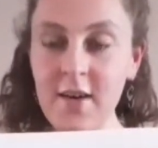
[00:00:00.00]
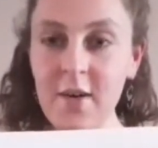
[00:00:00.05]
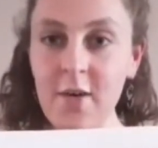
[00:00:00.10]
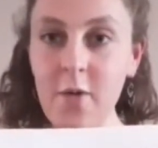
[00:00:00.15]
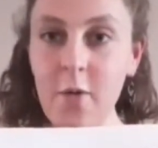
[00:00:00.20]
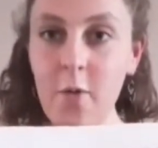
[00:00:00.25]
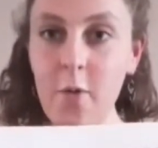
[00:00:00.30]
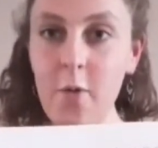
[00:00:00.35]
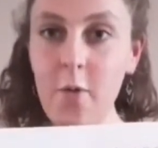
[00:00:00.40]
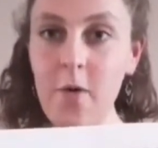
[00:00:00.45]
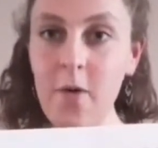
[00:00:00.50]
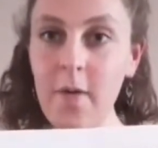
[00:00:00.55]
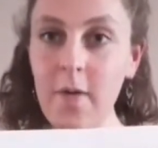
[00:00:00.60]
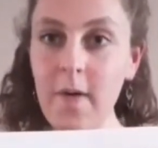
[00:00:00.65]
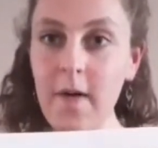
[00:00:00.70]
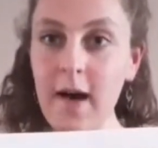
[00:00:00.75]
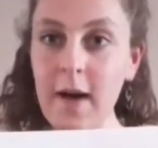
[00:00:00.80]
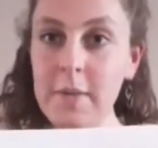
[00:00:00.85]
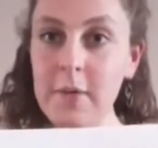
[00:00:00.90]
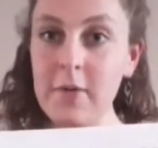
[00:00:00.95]
Or,
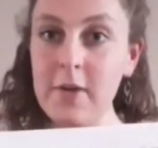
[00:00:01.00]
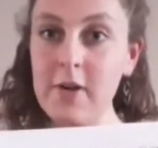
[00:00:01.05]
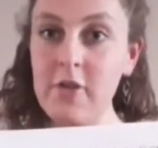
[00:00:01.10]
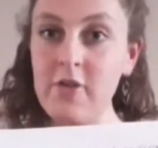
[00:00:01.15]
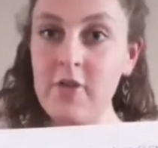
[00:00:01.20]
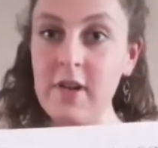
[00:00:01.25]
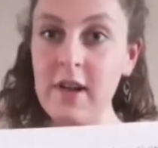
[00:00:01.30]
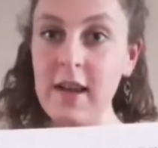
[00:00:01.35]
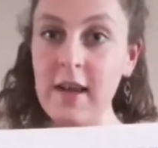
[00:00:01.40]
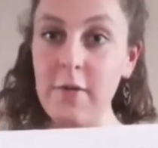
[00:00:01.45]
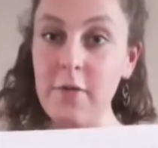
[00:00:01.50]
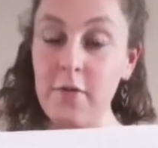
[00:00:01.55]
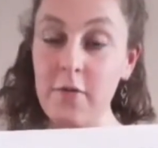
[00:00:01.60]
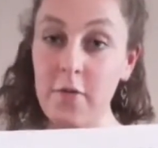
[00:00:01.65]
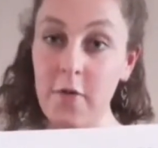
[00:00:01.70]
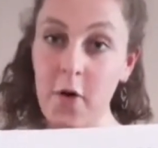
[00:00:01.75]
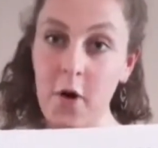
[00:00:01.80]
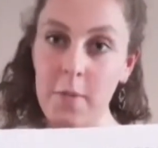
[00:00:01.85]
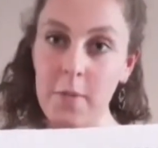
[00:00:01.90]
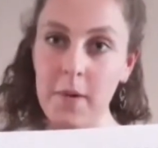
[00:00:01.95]
I'm originally
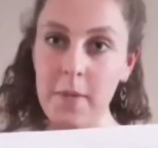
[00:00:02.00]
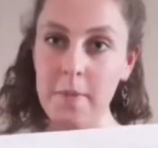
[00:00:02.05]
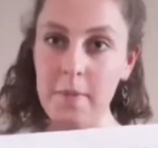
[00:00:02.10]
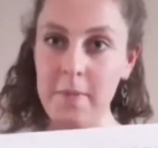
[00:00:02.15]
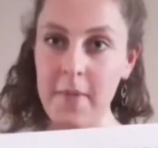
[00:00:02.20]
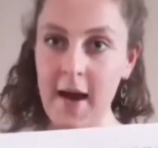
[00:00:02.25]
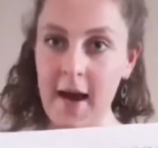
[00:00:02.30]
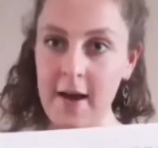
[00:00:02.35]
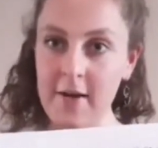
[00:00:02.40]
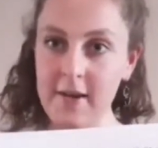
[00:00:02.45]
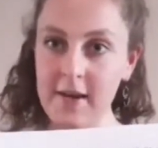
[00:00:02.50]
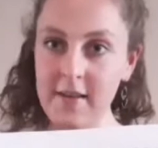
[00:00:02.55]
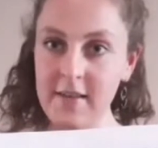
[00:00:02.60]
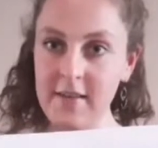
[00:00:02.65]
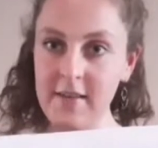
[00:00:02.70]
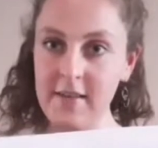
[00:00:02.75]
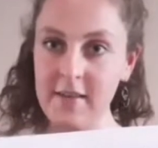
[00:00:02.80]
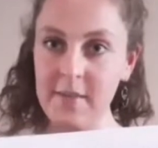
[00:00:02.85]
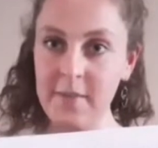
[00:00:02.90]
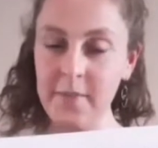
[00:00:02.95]
from
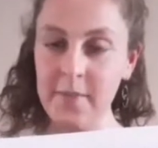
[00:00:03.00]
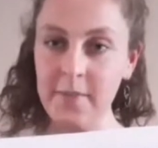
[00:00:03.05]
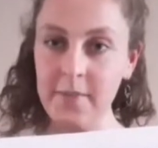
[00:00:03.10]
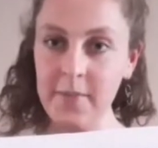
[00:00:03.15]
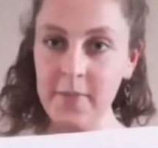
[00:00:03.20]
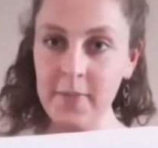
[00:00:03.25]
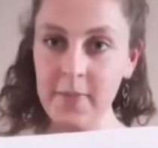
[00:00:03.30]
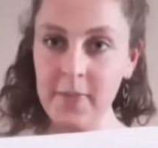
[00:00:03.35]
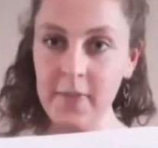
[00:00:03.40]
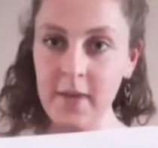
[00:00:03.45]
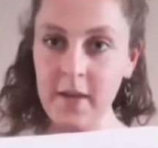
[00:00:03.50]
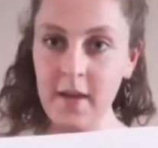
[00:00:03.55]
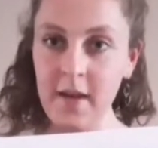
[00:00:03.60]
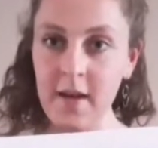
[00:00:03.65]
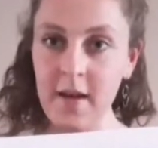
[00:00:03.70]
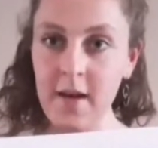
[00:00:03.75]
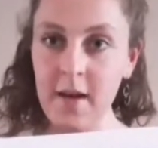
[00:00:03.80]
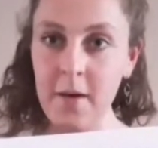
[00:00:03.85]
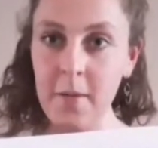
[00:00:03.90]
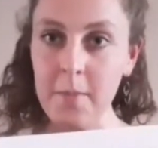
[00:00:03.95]
Paris,
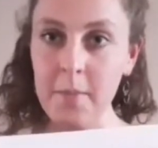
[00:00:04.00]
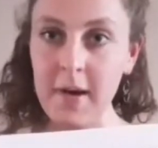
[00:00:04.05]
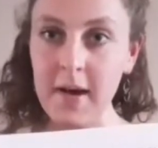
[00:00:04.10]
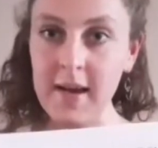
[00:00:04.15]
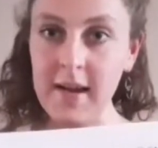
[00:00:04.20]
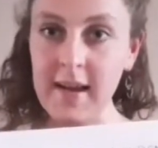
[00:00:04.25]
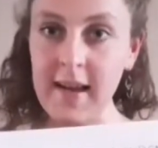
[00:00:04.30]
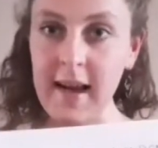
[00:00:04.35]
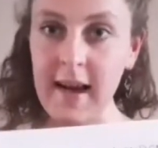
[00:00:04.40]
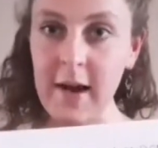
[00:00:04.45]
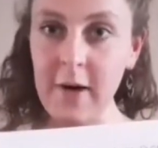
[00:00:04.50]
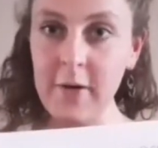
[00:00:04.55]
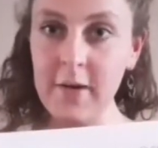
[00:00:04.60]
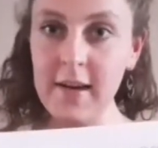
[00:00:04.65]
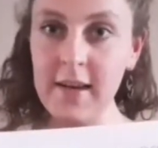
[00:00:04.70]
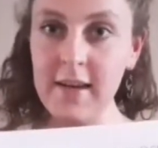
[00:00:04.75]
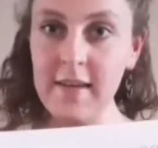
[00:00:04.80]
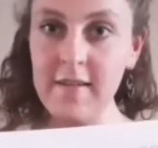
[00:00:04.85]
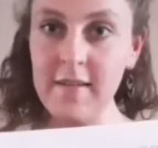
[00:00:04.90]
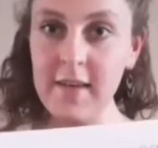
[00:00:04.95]
but now
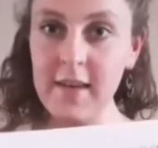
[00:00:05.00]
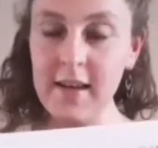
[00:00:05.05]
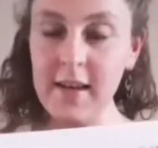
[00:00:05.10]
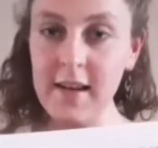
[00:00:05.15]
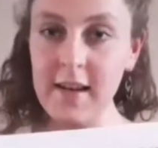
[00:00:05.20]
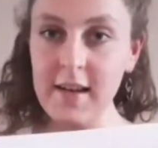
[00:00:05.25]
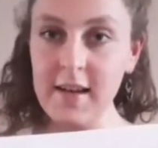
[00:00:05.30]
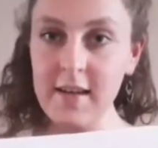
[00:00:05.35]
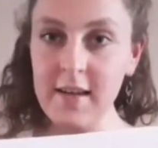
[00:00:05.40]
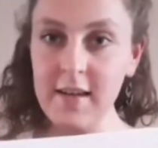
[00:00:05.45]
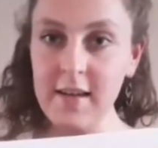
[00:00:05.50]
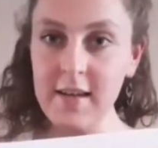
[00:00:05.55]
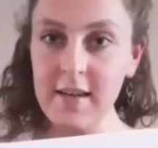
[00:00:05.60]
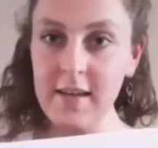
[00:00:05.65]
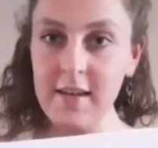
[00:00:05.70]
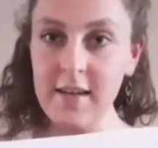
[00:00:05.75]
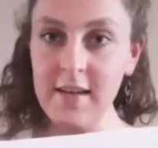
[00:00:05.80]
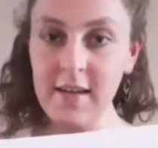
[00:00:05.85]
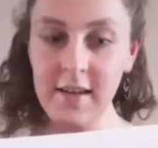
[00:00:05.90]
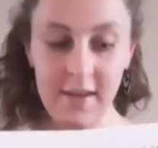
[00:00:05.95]
live in,
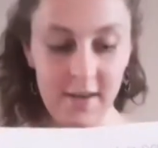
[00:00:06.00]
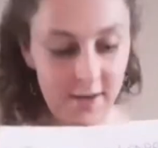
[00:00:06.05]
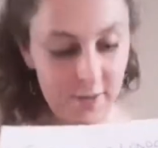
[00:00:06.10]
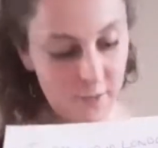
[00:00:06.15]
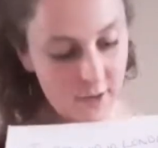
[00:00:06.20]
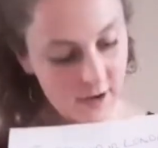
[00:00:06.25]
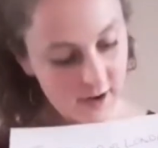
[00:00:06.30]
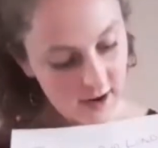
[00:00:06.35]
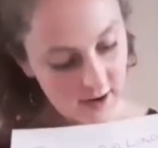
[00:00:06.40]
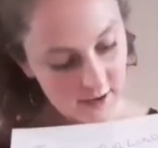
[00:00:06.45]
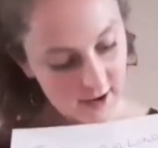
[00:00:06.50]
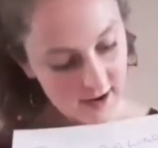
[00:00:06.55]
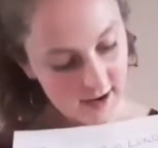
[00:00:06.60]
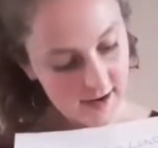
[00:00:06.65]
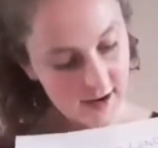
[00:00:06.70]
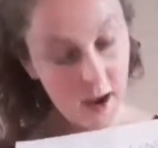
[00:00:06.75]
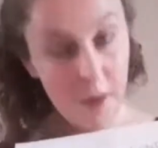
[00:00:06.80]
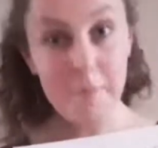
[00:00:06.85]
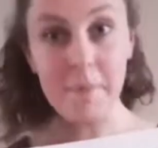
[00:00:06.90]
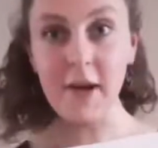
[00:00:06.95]
what did I write?
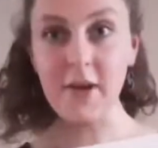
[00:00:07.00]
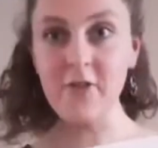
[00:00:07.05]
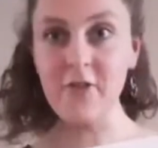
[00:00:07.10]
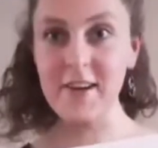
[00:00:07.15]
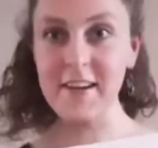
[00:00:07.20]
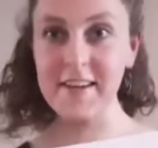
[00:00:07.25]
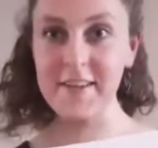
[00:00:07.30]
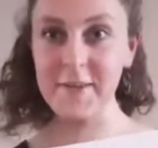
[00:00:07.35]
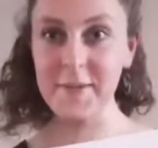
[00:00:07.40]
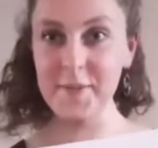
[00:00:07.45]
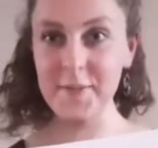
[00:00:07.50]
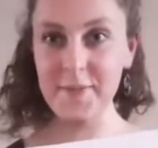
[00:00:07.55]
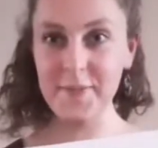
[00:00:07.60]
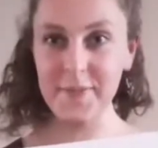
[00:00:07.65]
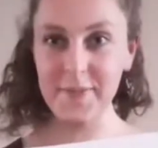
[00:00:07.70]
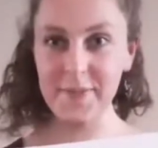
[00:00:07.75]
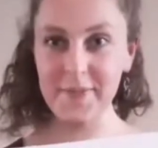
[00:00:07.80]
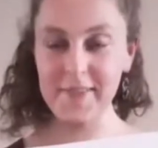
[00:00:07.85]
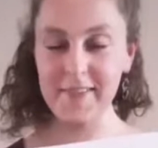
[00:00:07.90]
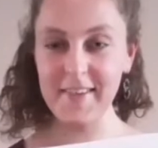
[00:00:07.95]
Madrid.
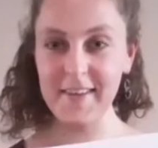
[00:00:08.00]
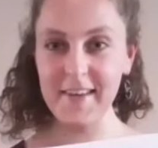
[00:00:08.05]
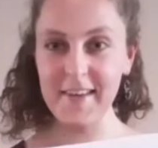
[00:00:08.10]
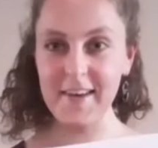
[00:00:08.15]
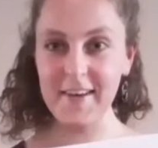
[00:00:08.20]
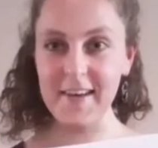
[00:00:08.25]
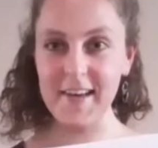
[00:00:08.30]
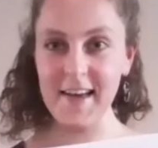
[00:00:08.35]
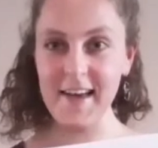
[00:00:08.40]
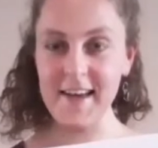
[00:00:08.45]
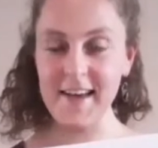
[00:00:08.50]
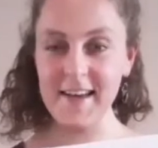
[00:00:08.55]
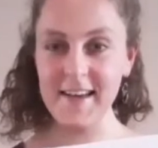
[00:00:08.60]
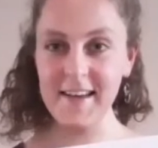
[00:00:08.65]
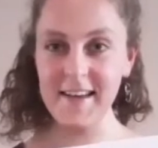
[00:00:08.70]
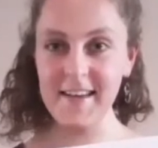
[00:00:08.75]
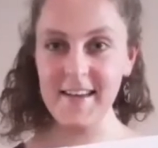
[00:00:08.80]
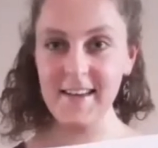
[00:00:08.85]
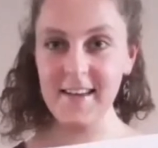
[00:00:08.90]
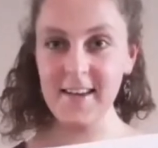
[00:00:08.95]
Okay,
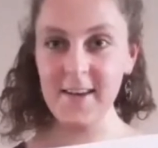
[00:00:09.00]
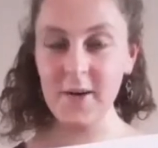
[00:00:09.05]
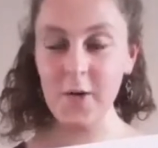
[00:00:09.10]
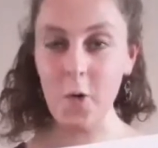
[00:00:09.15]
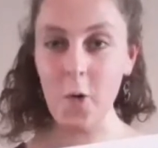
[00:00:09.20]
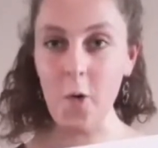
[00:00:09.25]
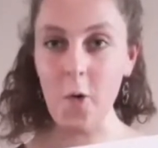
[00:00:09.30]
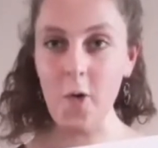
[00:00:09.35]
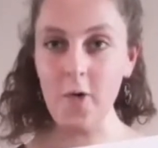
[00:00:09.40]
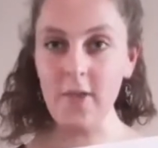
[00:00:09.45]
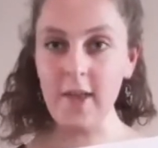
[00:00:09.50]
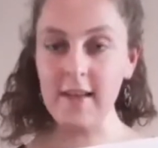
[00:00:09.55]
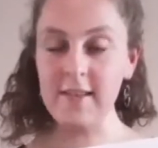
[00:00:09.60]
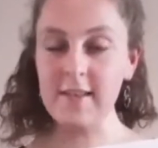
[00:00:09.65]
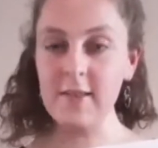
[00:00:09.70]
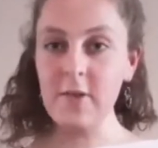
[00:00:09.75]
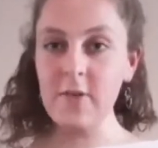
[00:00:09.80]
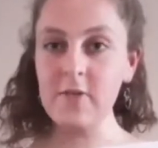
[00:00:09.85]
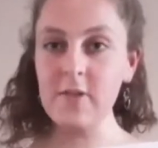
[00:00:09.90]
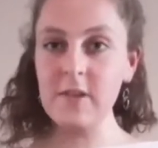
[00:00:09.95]
that's
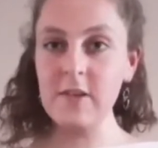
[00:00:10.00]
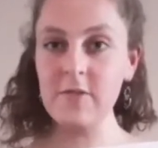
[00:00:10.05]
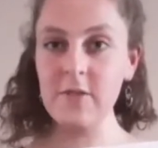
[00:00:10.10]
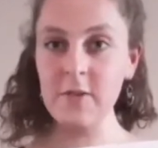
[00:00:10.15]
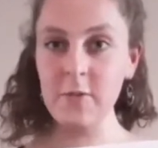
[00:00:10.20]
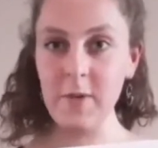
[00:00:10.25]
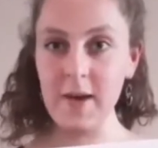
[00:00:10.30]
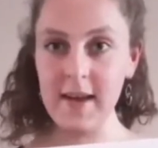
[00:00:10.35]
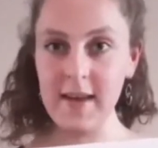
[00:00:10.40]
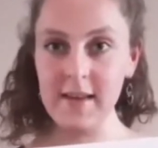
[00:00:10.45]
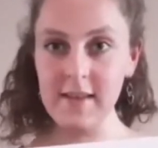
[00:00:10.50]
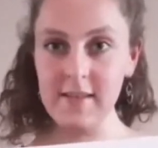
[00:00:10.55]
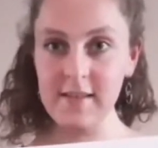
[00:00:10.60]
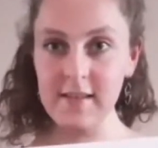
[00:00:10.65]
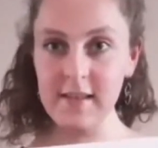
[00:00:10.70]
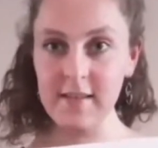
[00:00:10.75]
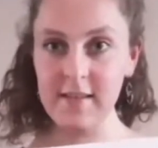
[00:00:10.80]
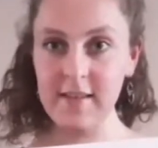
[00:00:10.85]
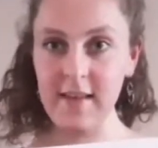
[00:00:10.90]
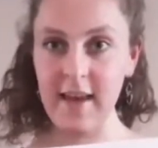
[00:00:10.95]
lots of different ways
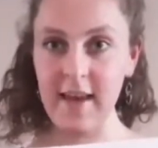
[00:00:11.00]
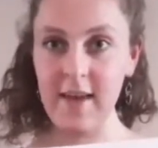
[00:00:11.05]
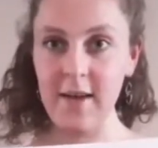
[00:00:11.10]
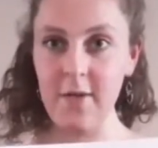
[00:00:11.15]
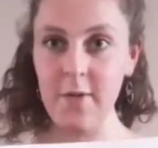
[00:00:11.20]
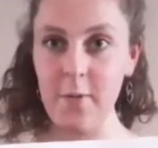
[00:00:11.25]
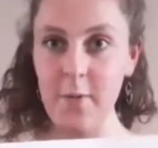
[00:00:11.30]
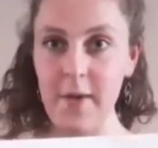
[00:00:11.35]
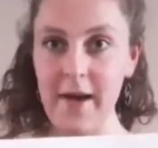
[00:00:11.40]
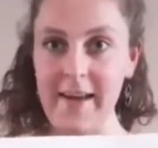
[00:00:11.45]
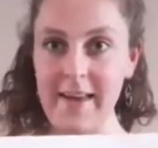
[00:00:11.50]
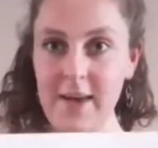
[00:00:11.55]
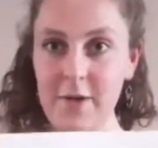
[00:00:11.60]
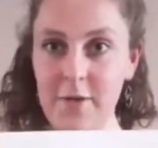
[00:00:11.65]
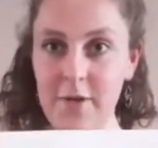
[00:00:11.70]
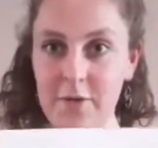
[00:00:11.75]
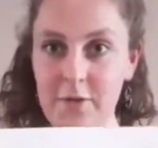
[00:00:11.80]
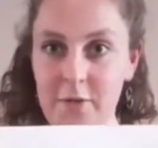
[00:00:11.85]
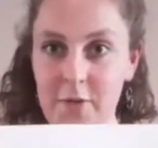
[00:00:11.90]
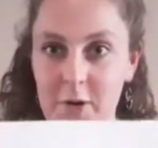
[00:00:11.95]
to say where you
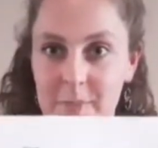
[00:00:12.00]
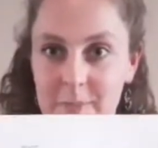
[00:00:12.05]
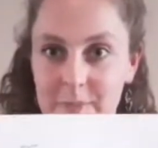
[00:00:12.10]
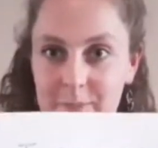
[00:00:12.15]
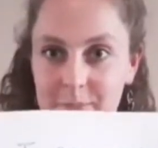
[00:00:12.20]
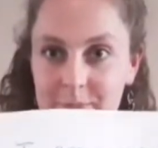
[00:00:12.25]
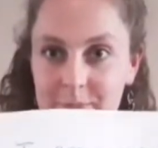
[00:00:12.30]
are from.